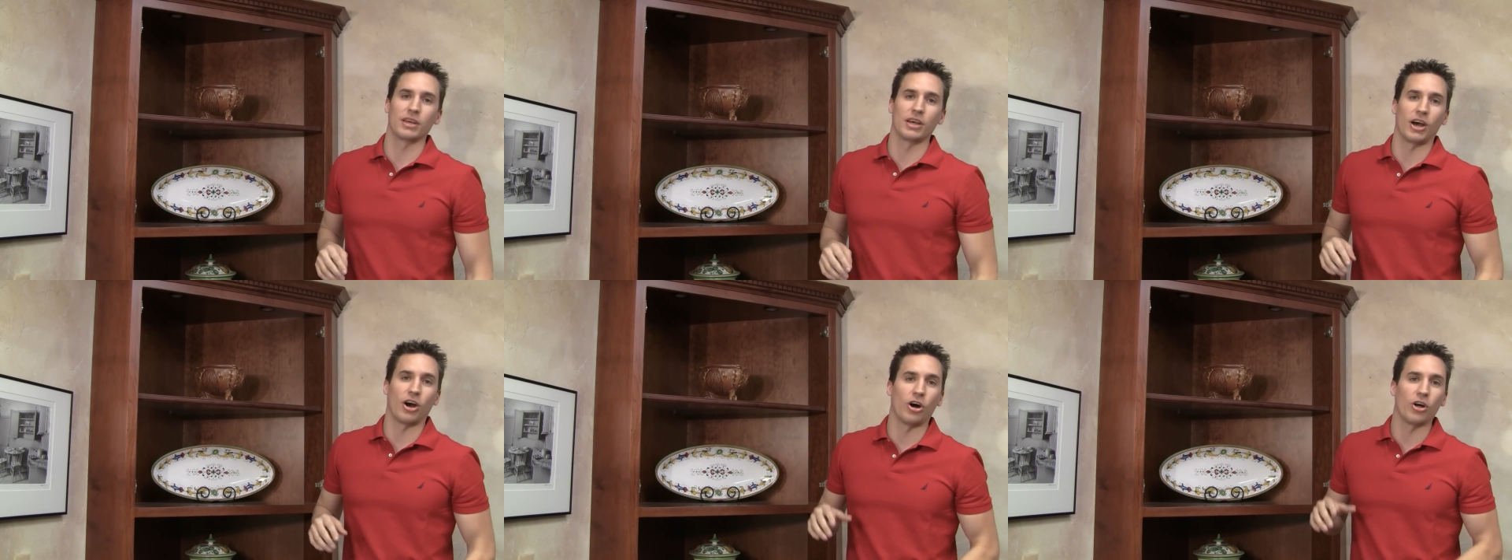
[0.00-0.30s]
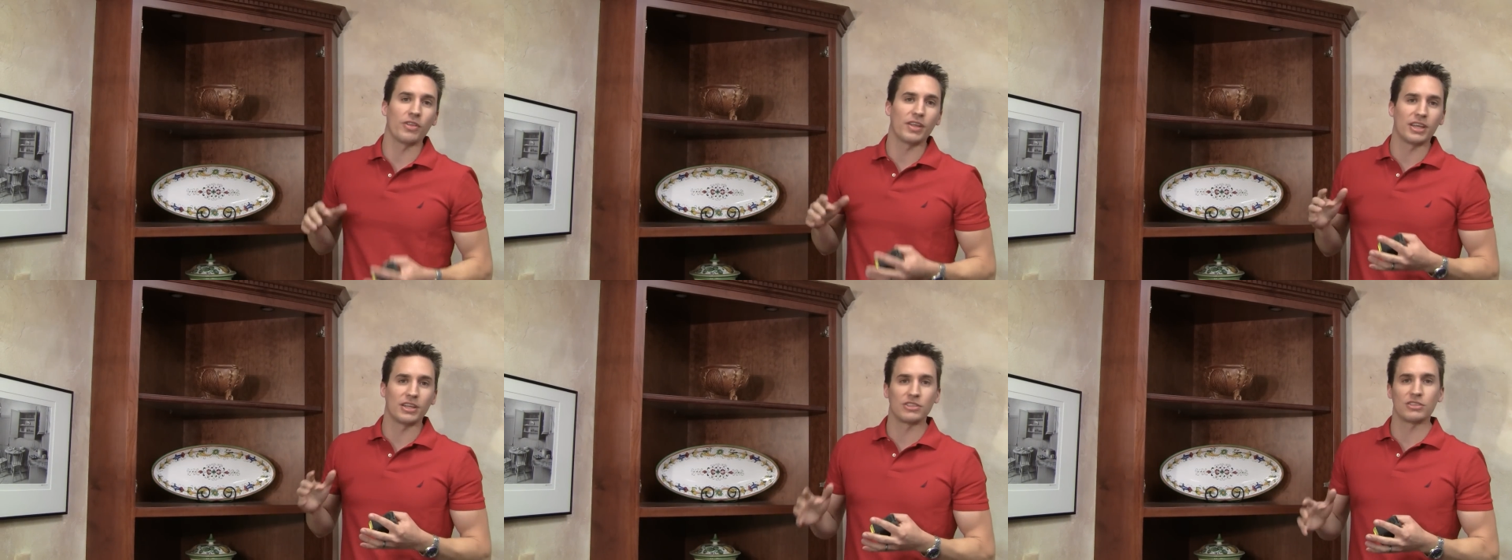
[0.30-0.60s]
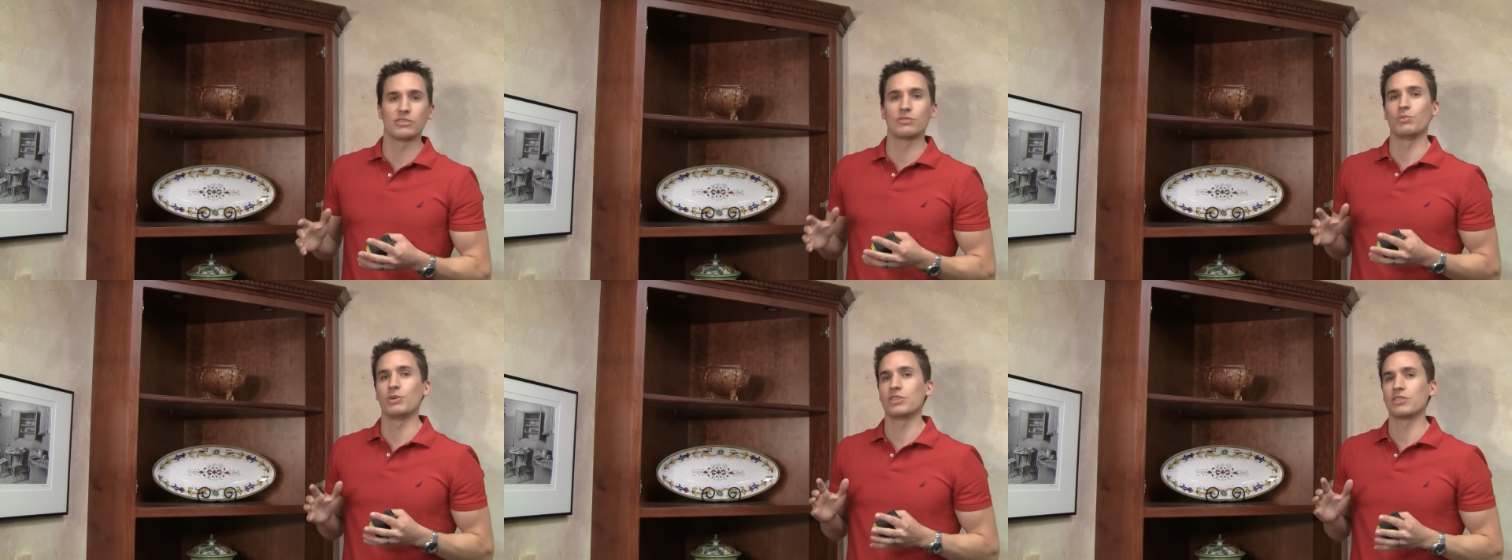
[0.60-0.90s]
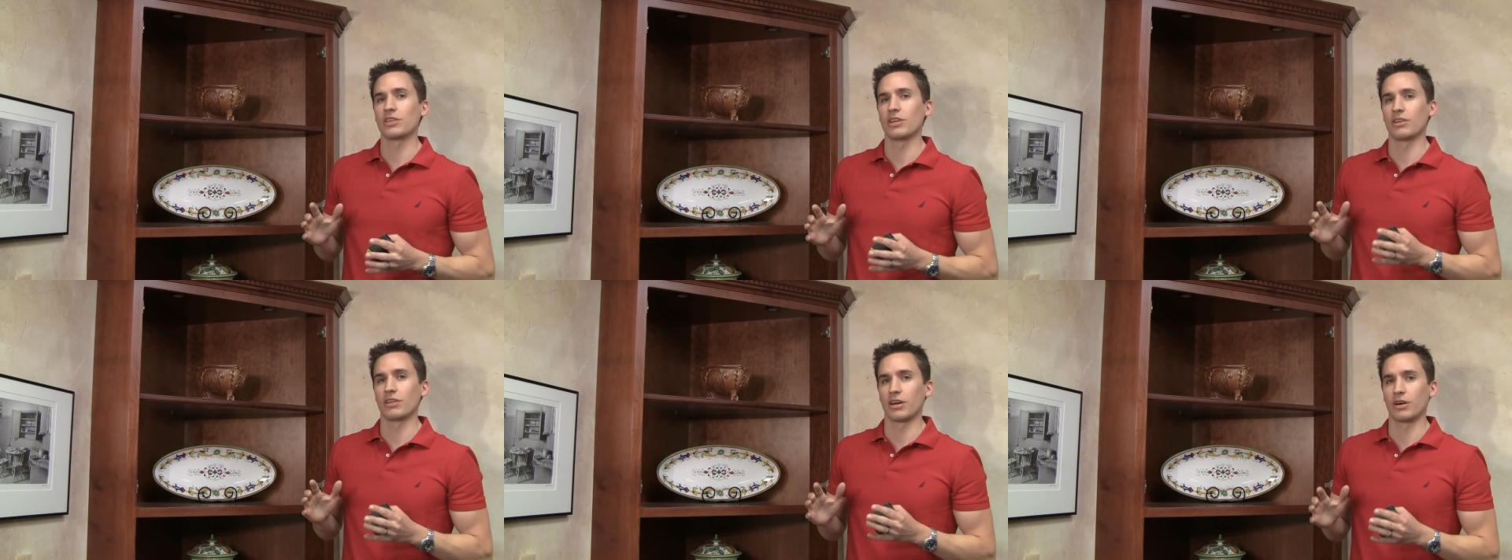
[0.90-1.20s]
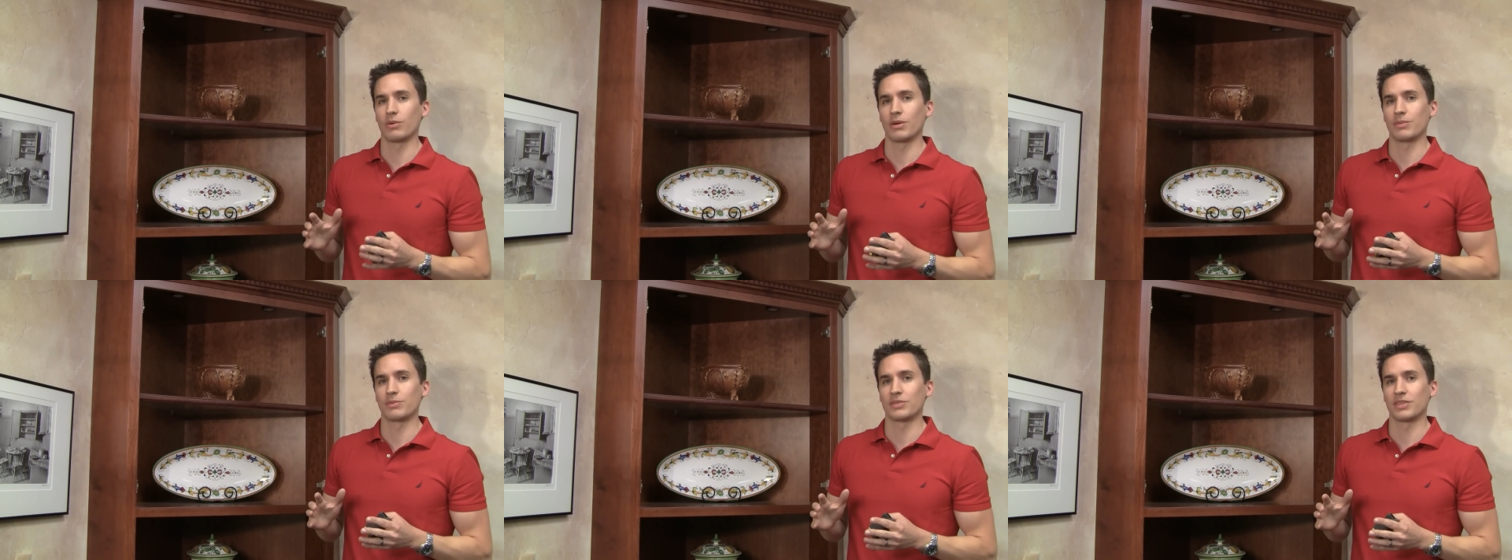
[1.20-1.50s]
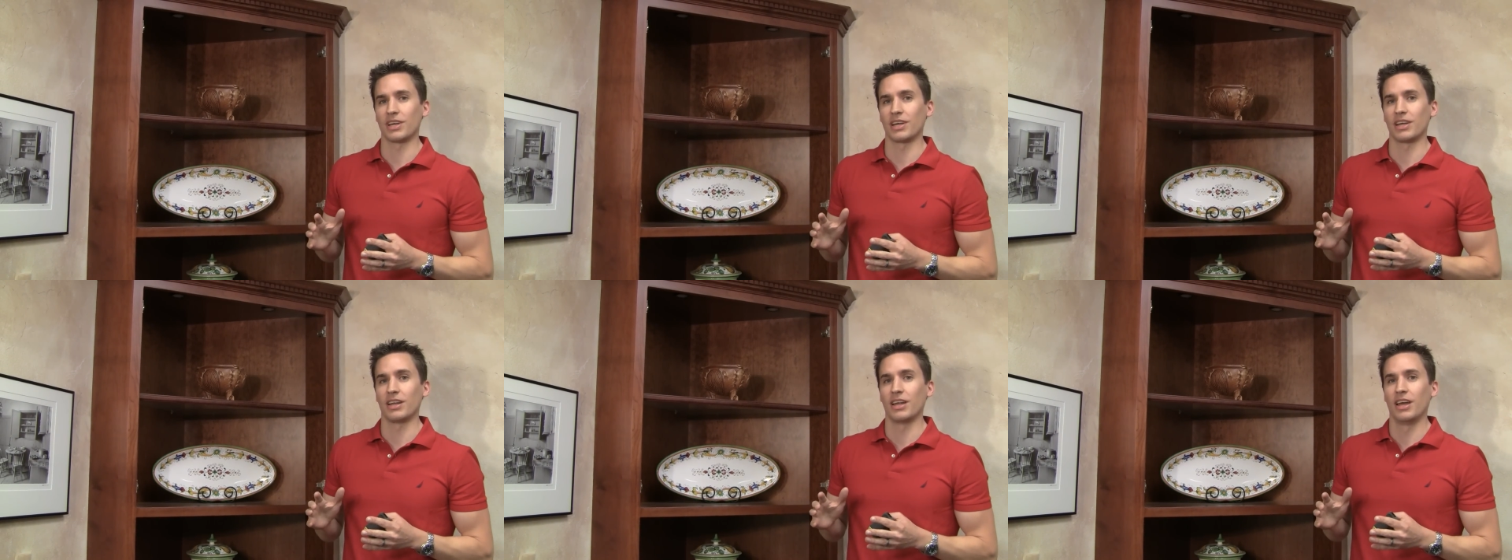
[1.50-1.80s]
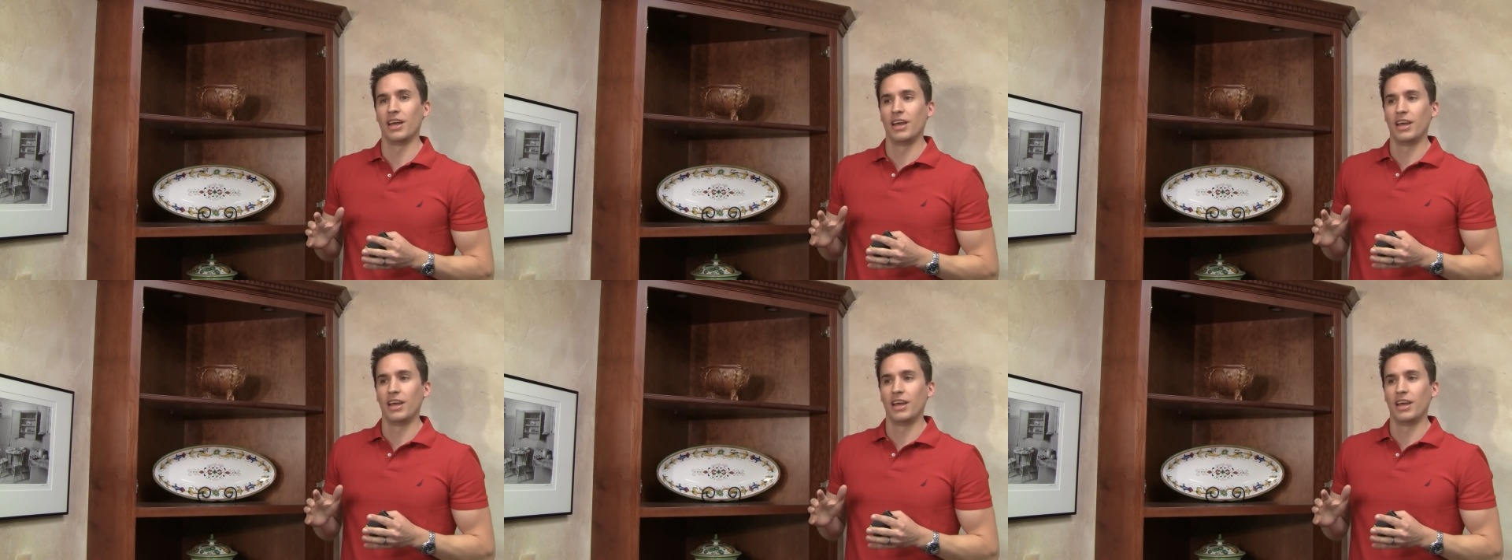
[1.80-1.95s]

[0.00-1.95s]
All the hinges we sell on our website,